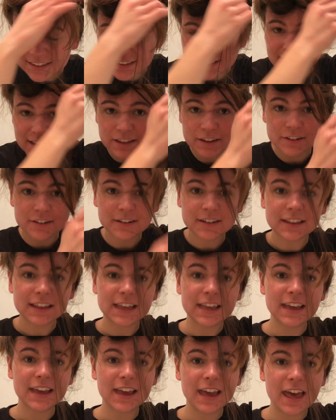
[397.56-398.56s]
This is
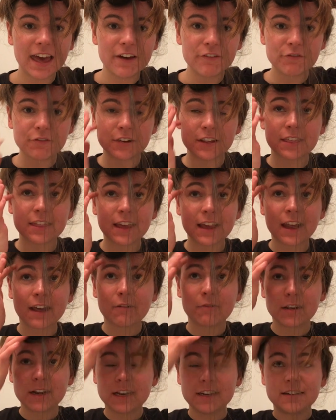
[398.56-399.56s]
literally everything I
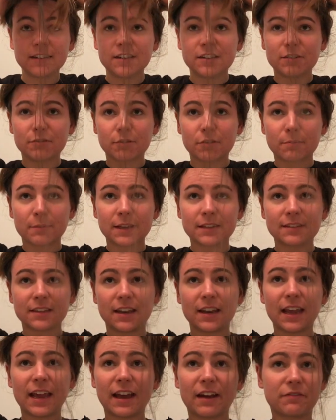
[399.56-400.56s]
wanted to do with my
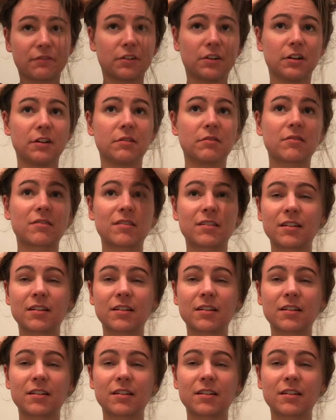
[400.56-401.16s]
Sunday afternoon.